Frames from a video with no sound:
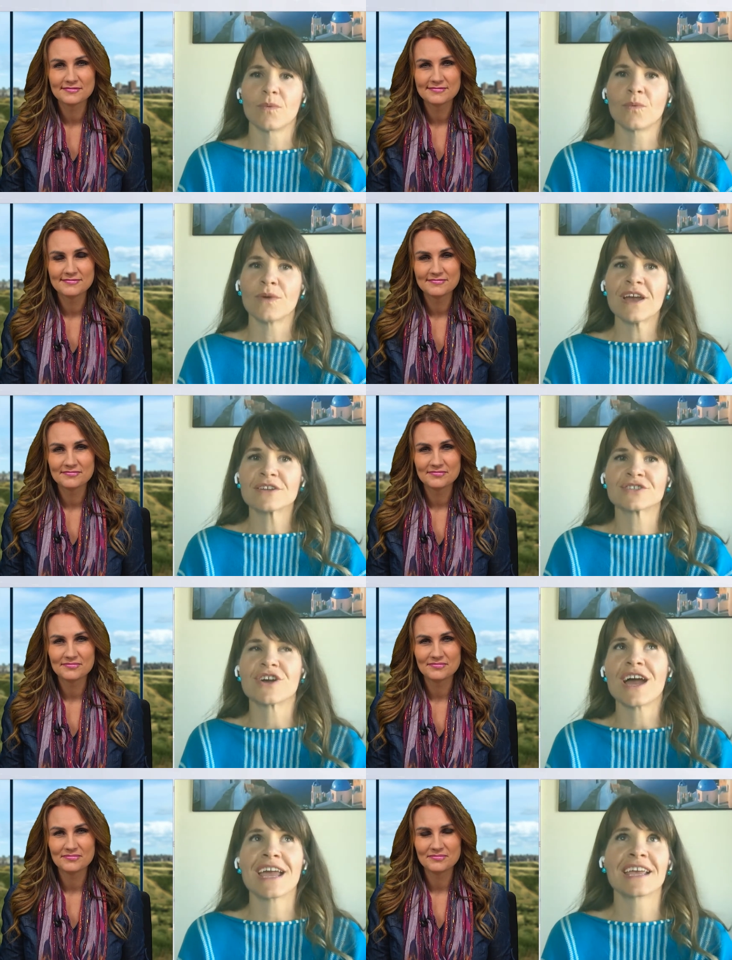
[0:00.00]
Speaker 1: we are
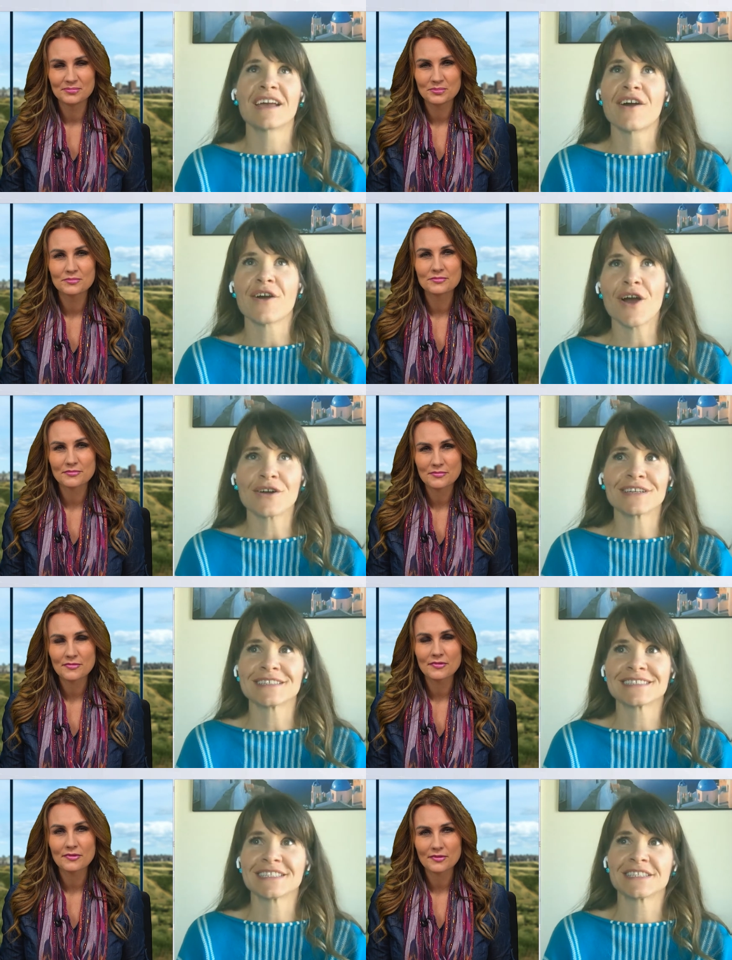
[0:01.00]
trying our
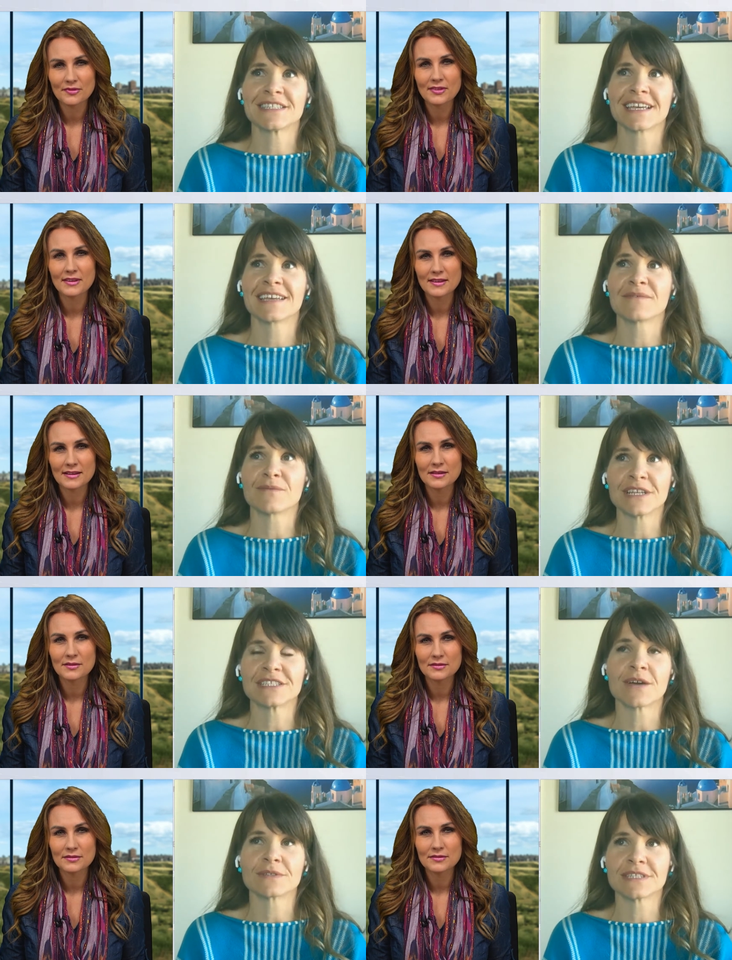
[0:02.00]
hardest to
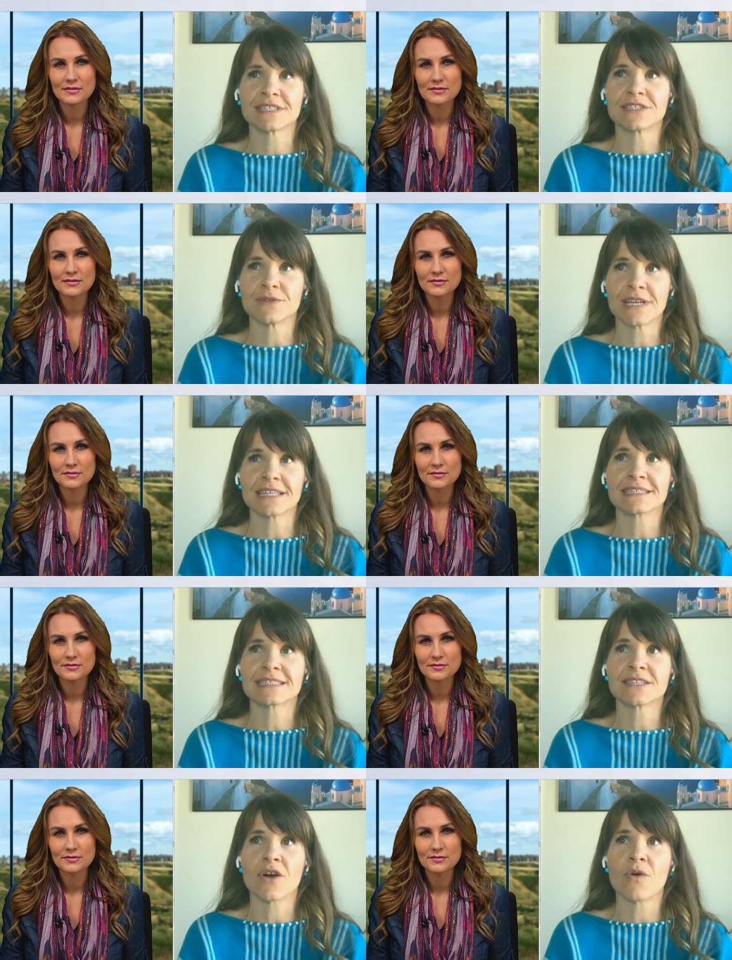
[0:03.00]
reach out to
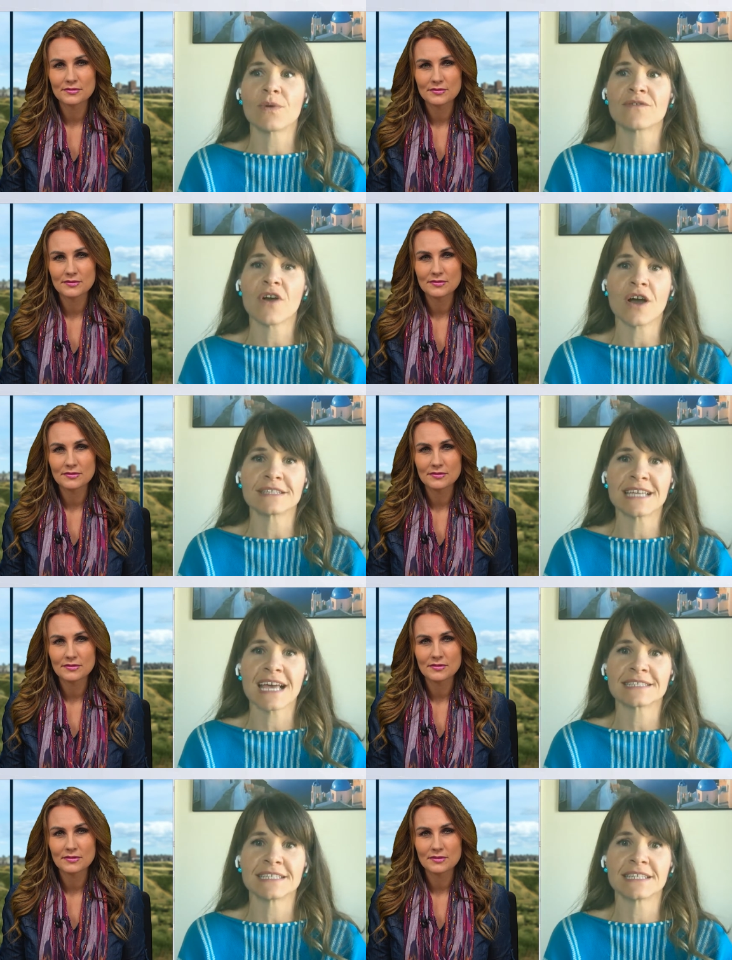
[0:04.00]
students. So we've
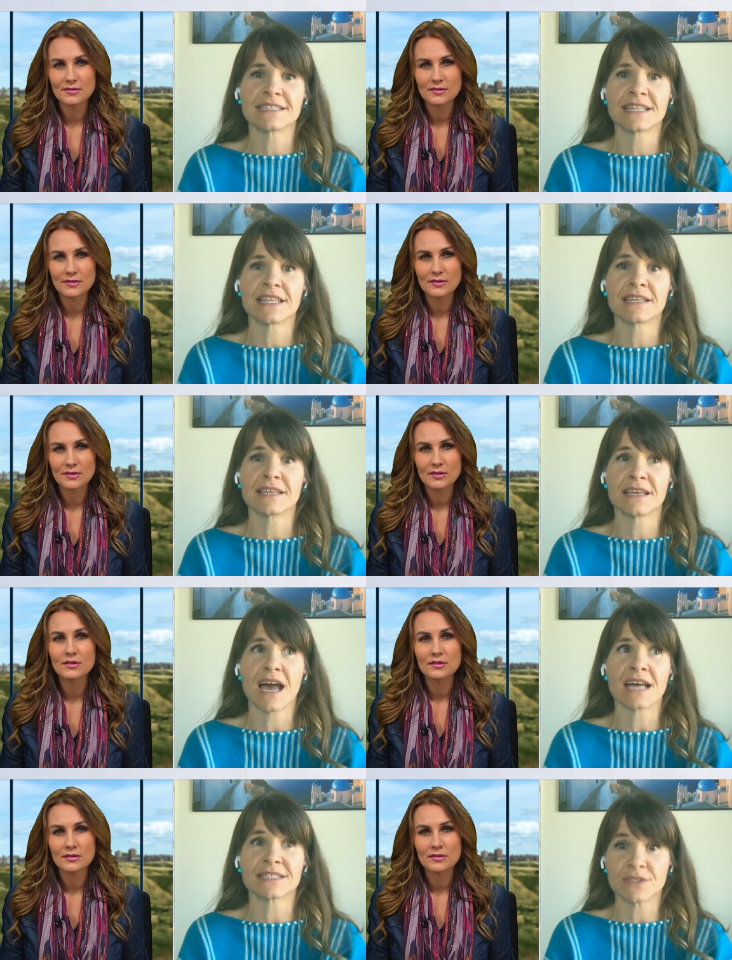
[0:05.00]
contacted the
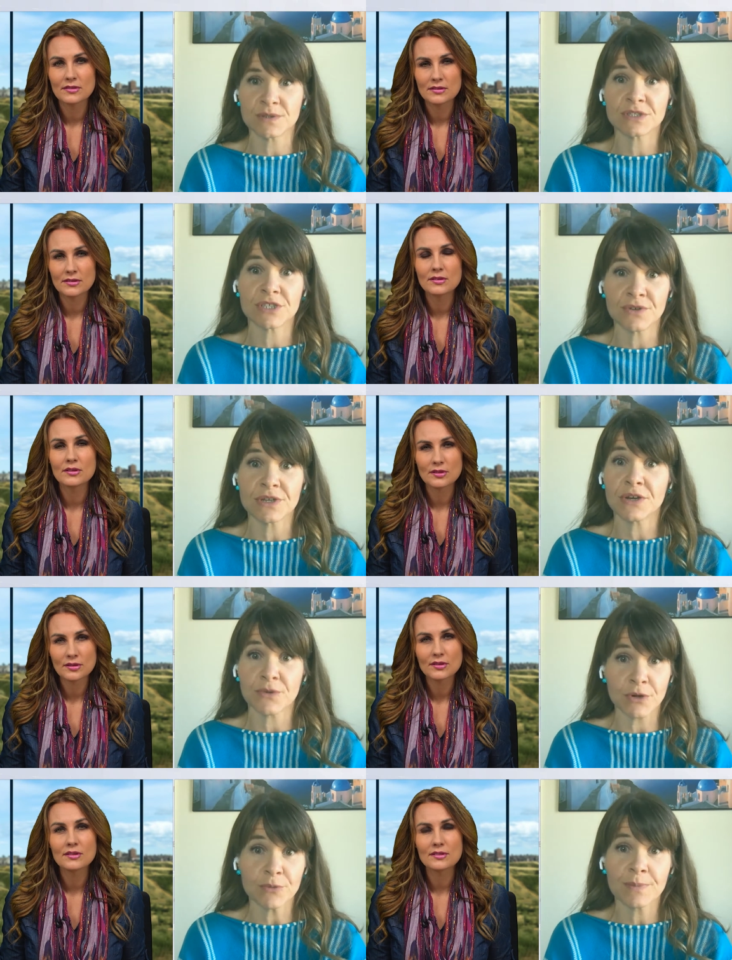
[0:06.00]
uh, Students Union
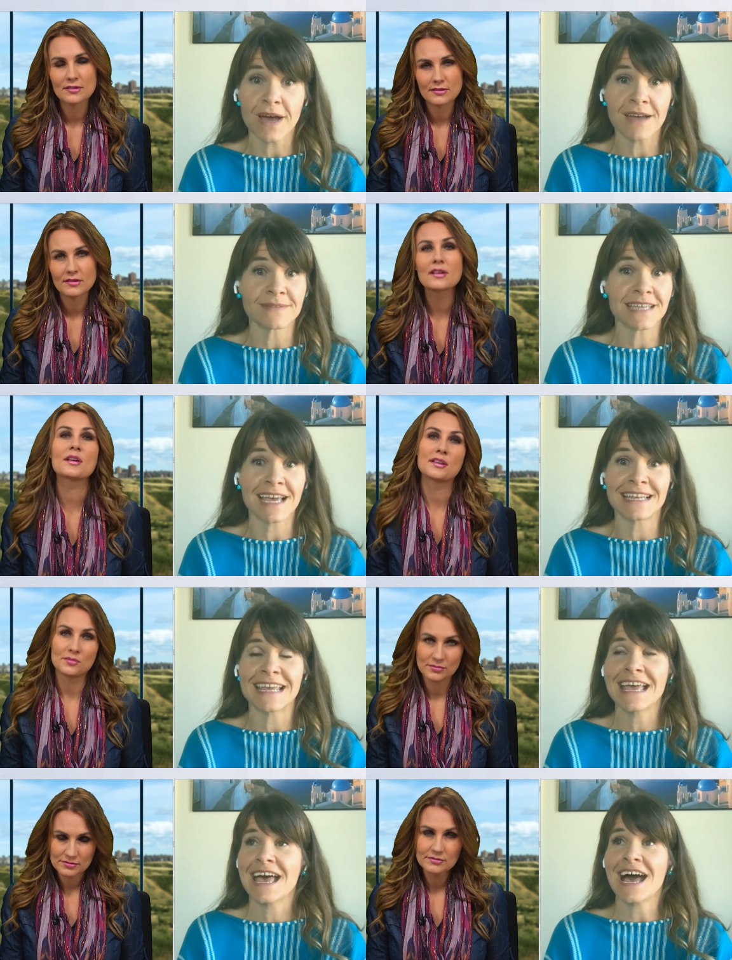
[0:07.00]
group. I've
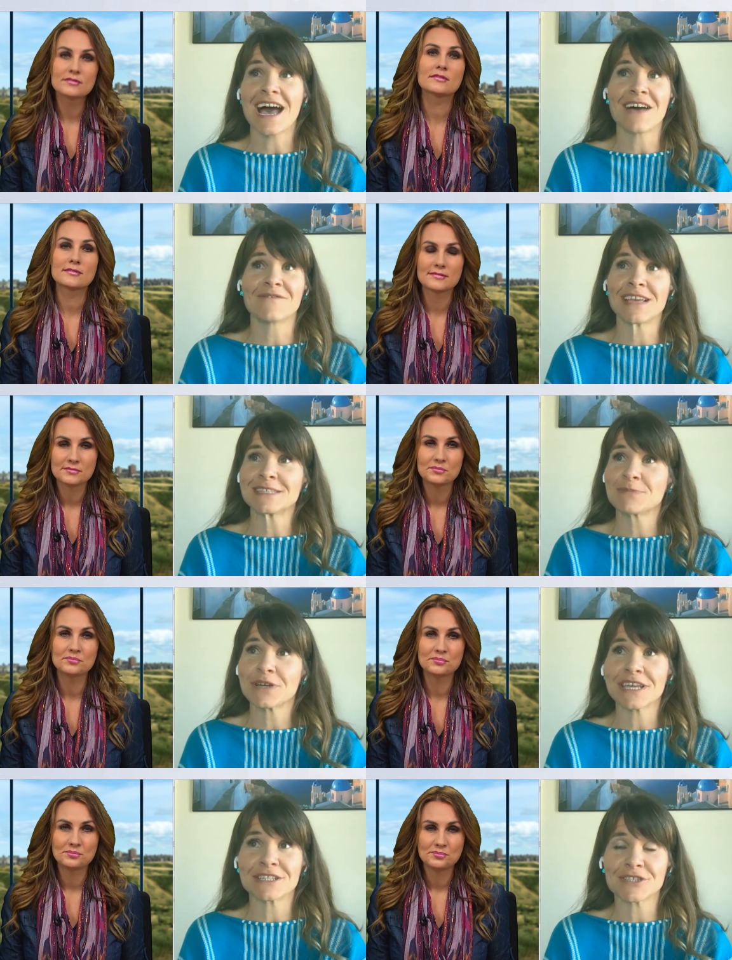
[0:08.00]
done uh,
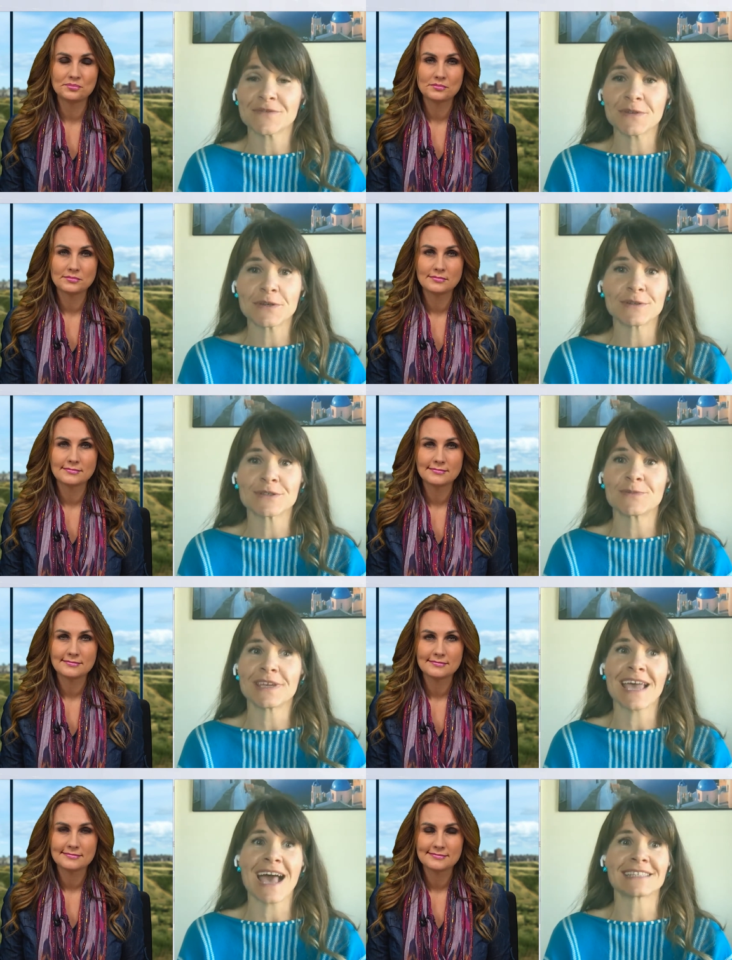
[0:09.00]
Facebook interviews.
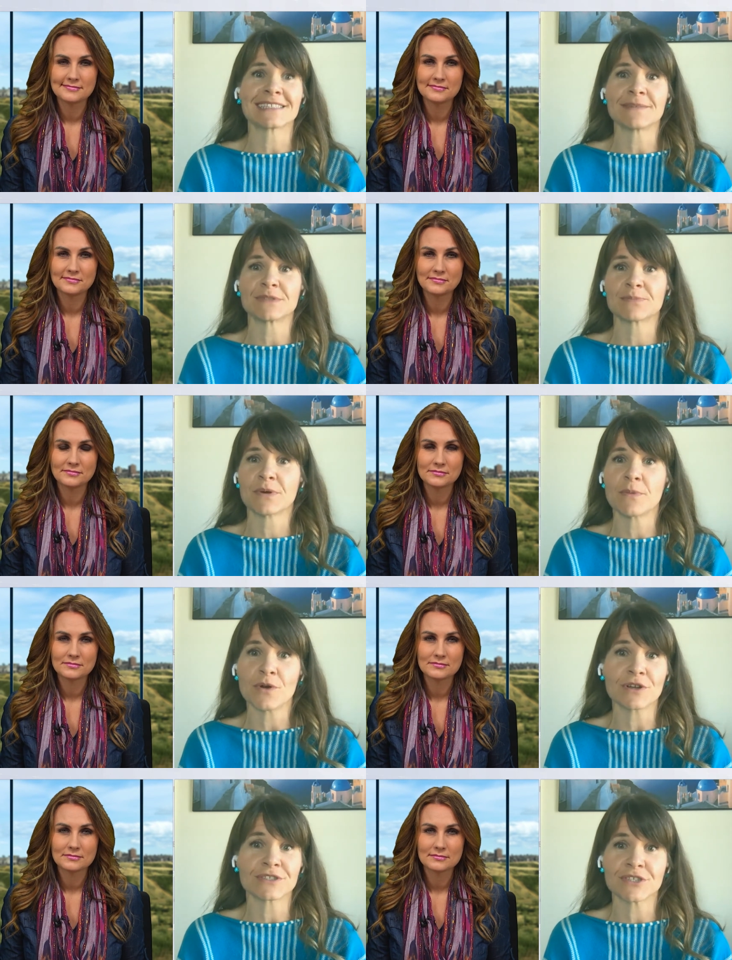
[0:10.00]
We asked them to
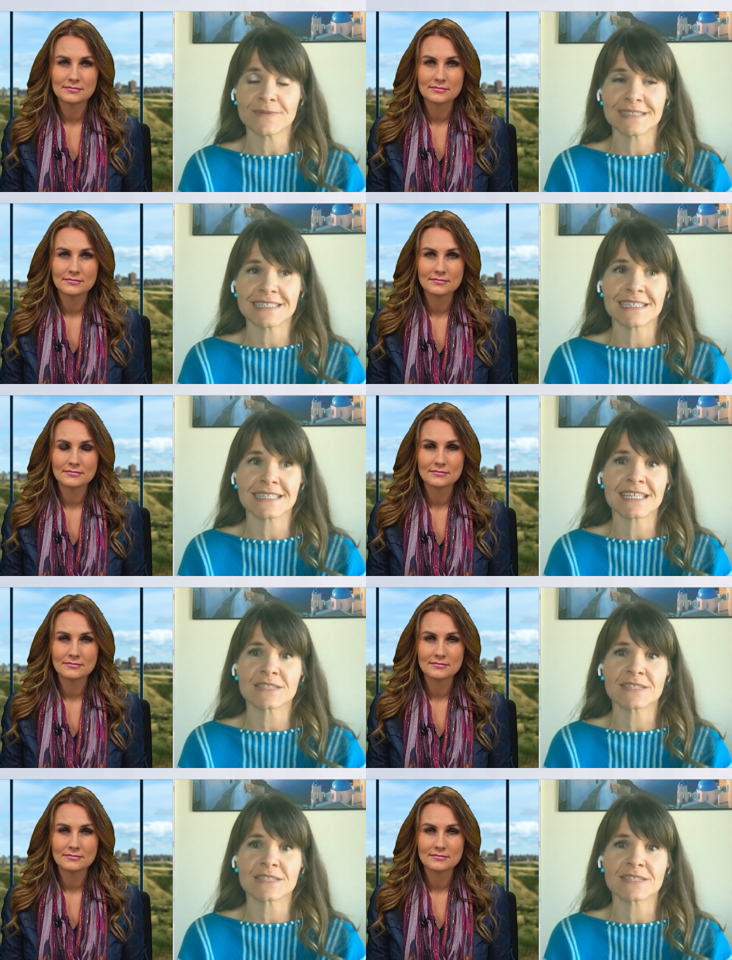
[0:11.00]
promote our services